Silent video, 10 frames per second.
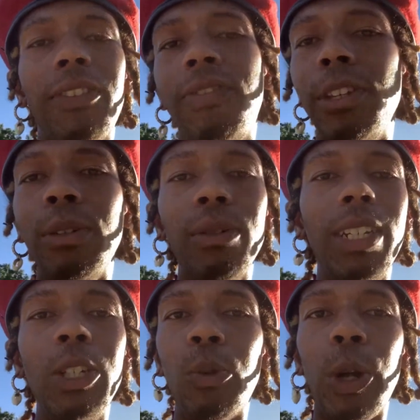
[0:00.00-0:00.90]
The field
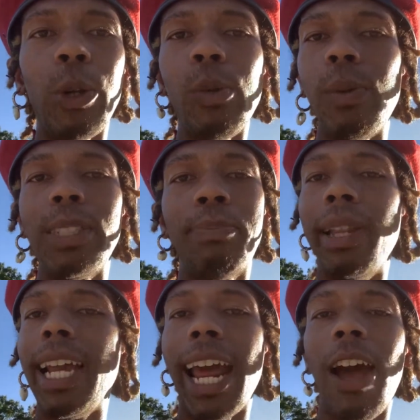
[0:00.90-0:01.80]
Negro is played out